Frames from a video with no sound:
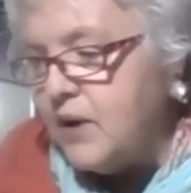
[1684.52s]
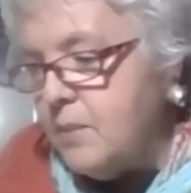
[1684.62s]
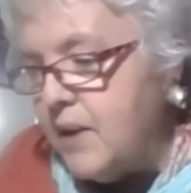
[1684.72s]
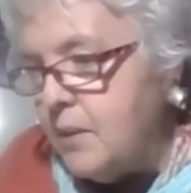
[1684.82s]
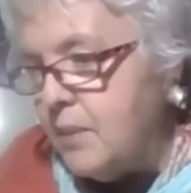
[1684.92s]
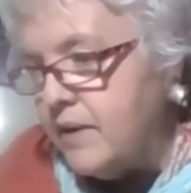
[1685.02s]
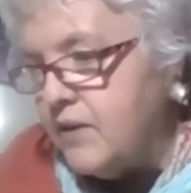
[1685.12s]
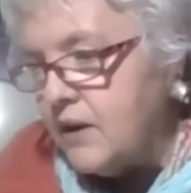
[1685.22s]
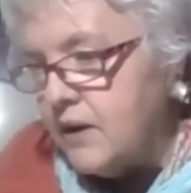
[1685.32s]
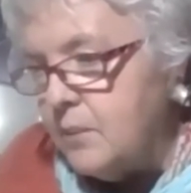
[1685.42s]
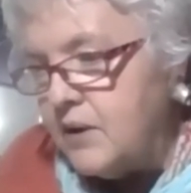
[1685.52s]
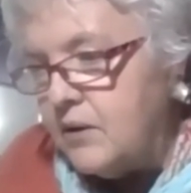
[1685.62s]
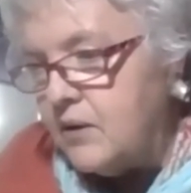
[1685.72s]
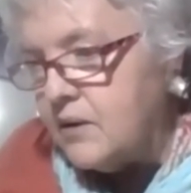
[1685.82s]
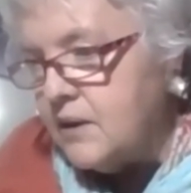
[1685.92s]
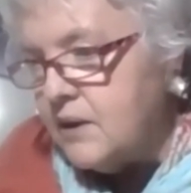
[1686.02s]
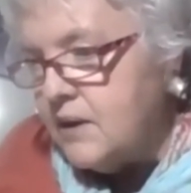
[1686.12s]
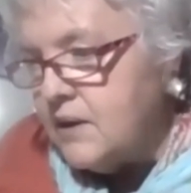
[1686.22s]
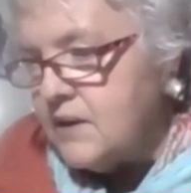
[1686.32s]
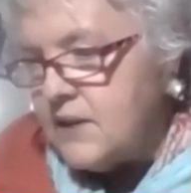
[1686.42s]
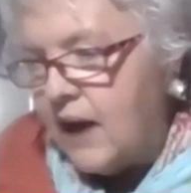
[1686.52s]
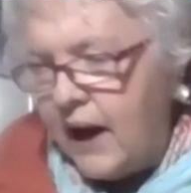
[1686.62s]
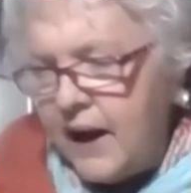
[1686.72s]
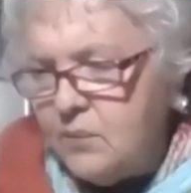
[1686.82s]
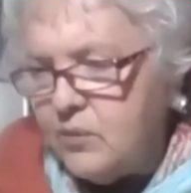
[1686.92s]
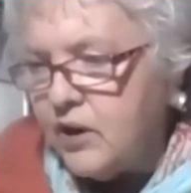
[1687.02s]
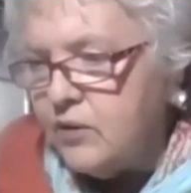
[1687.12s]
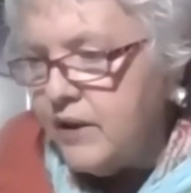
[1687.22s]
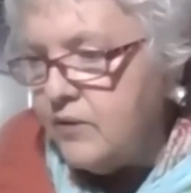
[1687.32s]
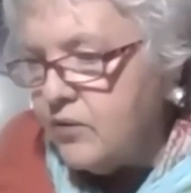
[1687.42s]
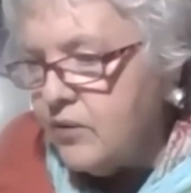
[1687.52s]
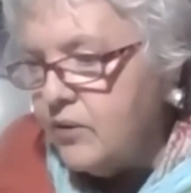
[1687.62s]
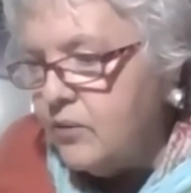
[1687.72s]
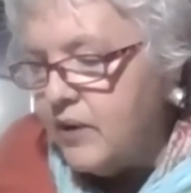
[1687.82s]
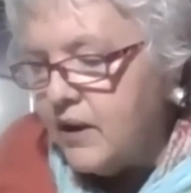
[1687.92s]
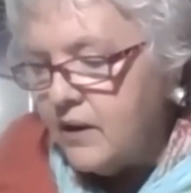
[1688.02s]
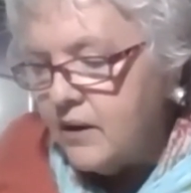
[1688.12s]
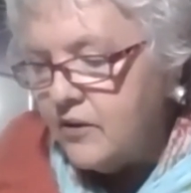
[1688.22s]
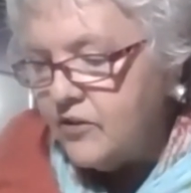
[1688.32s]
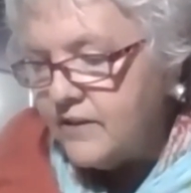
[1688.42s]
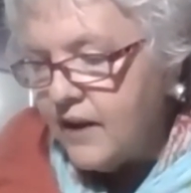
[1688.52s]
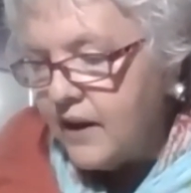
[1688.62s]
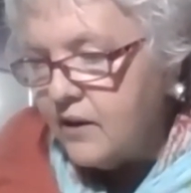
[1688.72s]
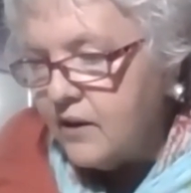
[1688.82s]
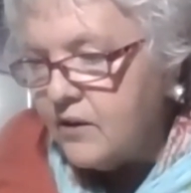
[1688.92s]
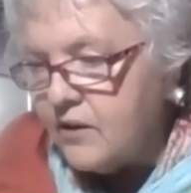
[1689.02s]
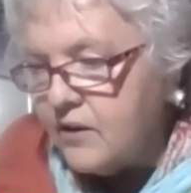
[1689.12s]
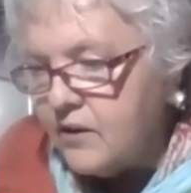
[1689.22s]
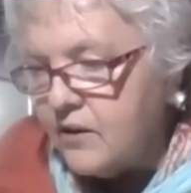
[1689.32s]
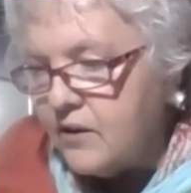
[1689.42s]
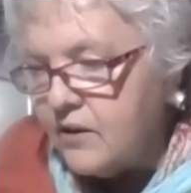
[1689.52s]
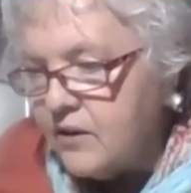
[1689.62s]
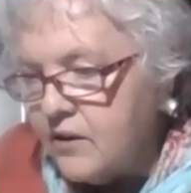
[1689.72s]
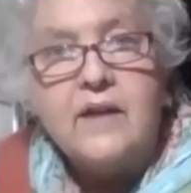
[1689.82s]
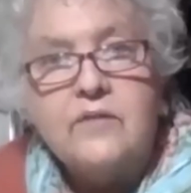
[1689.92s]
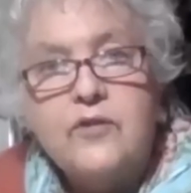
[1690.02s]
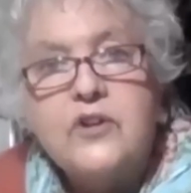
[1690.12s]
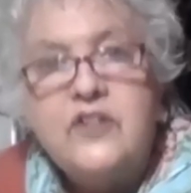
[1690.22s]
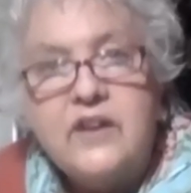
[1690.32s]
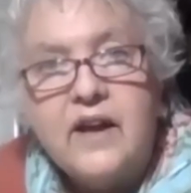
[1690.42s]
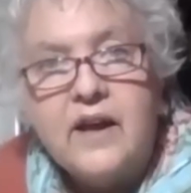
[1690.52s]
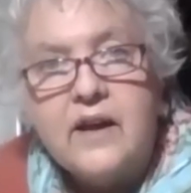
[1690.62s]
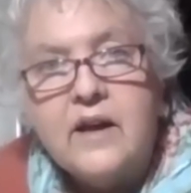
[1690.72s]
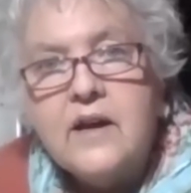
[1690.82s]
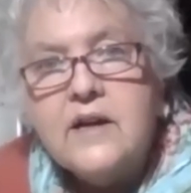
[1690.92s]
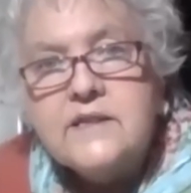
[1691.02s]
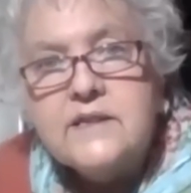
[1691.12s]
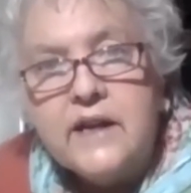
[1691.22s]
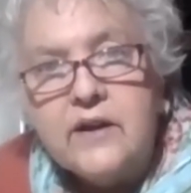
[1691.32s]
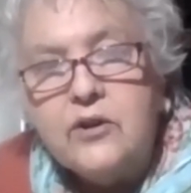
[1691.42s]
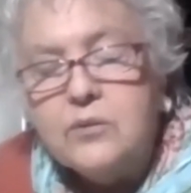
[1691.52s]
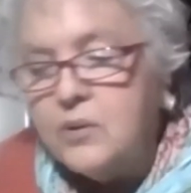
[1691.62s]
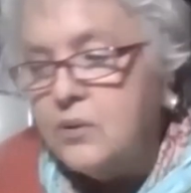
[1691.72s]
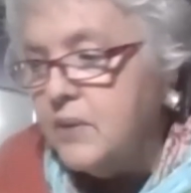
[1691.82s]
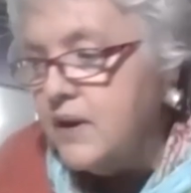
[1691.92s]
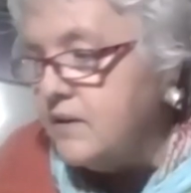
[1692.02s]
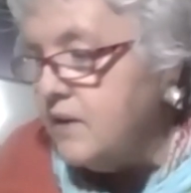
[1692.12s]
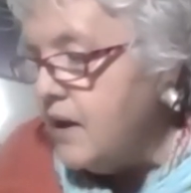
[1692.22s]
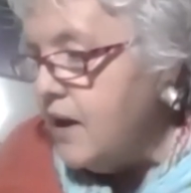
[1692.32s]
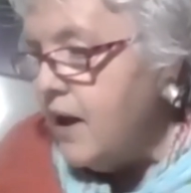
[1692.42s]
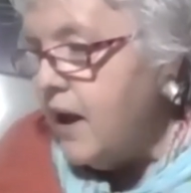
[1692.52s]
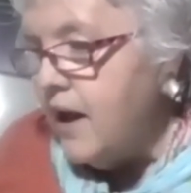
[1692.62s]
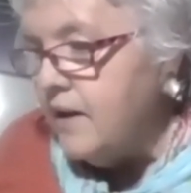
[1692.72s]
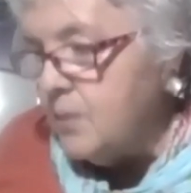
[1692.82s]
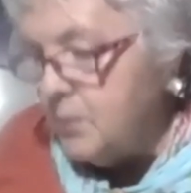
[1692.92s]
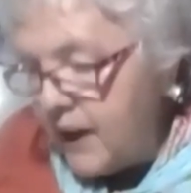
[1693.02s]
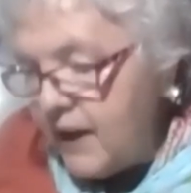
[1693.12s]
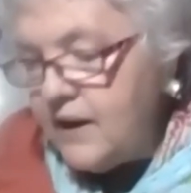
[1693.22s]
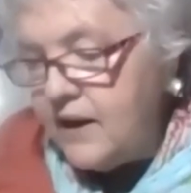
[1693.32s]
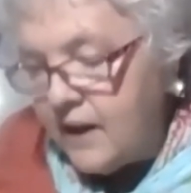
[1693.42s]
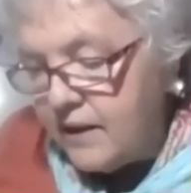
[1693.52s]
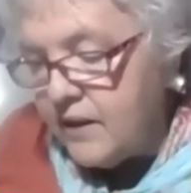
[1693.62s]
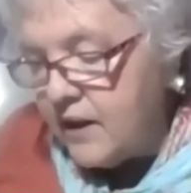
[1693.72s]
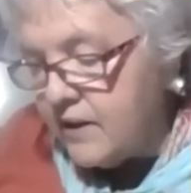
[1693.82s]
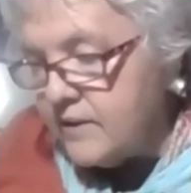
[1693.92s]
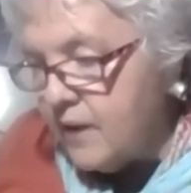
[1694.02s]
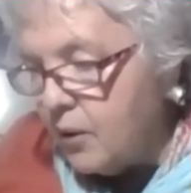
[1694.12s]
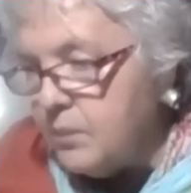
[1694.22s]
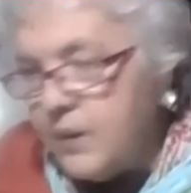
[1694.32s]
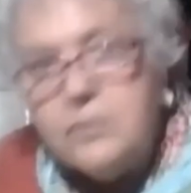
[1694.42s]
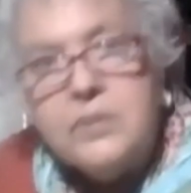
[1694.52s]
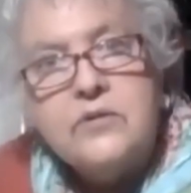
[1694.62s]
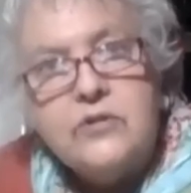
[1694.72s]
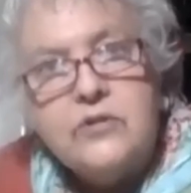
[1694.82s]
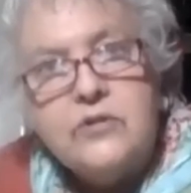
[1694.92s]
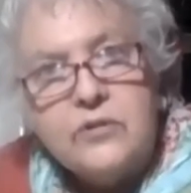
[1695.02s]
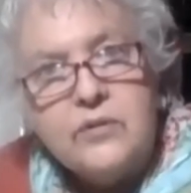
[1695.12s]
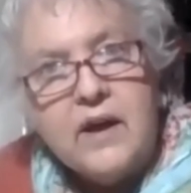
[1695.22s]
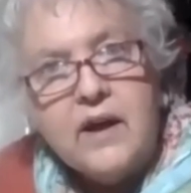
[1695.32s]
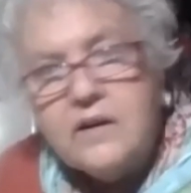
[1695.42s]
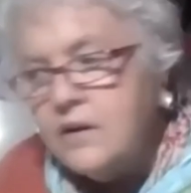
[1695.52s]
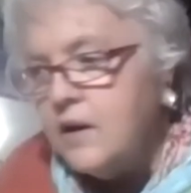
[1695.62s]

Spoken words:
I meant about the liminal time we're going through. You just kind of do what you can for today, stay in your moment. And the painting, I think, has helped people do that.